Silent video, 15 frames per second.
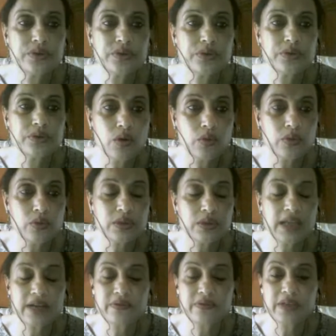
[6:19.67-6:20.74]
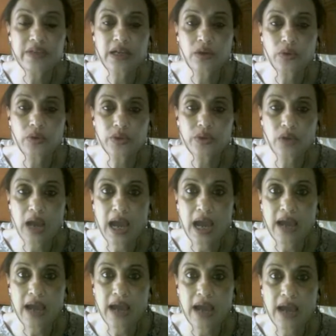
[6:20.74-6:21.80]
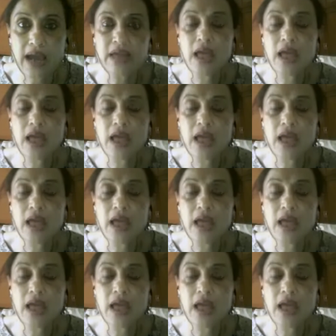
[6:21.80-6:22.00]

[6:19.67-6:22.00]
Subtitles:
know that we are going to have